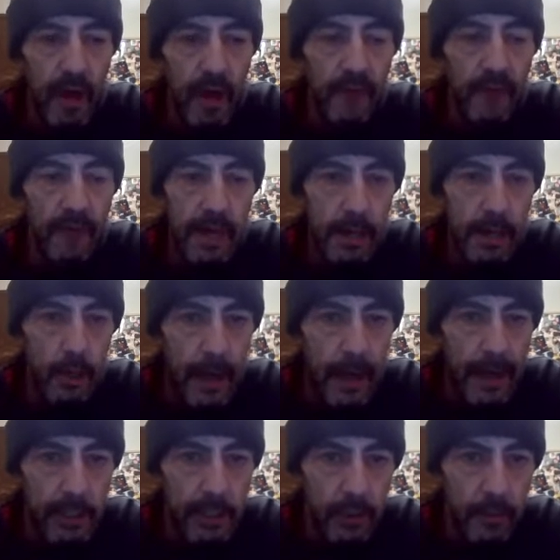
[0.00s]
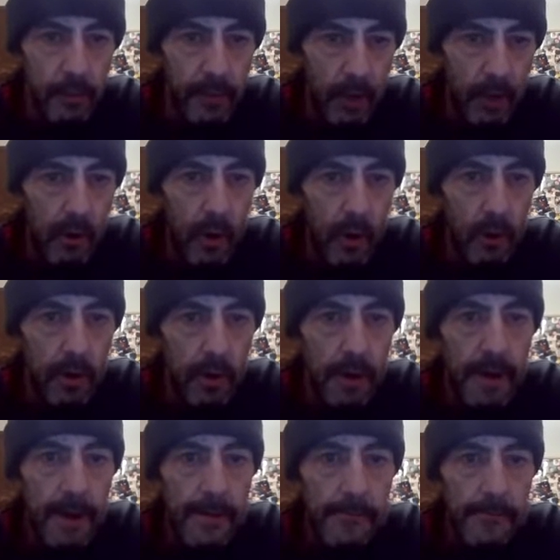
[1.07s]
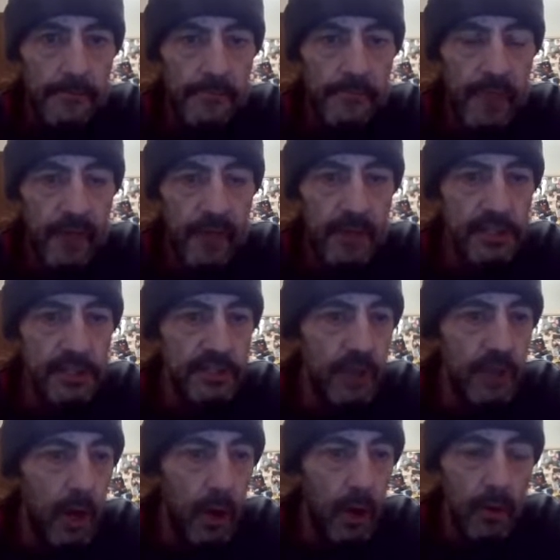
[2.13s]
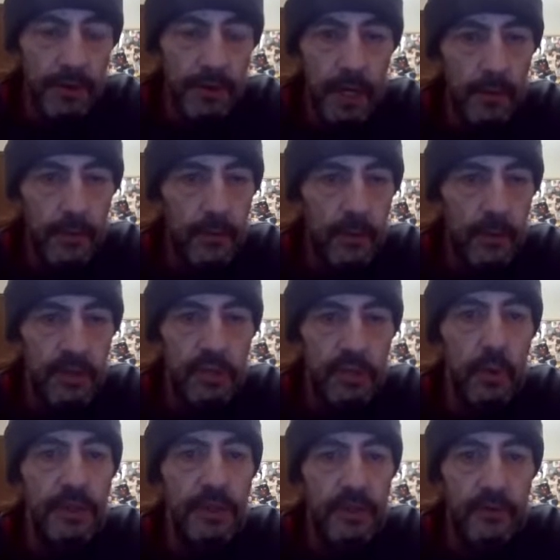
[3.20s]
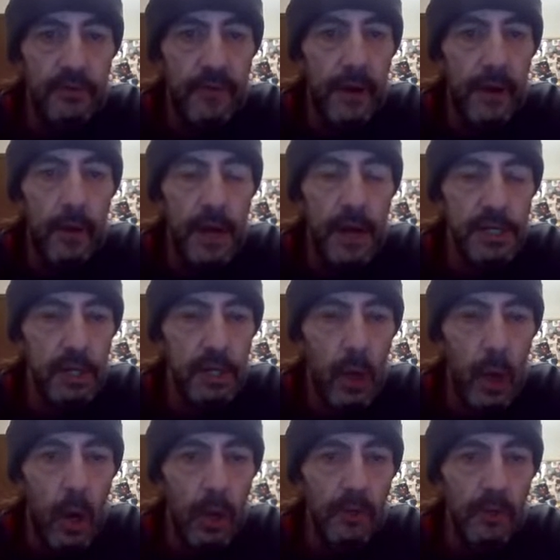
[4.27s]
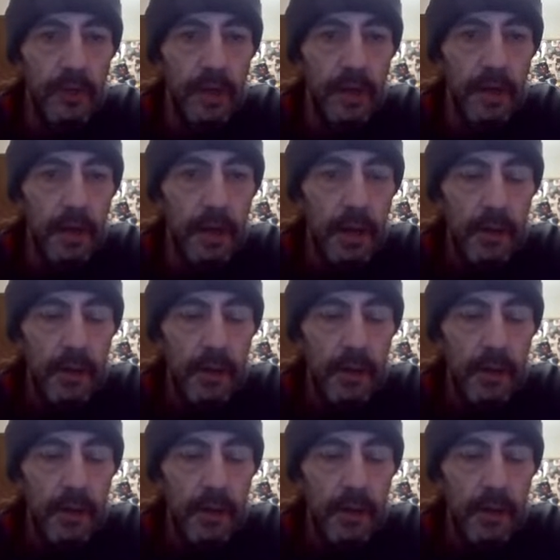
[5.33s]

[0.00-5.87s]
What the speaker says: of the International Bureau, and this is all done through the Swiss Confederation. All of the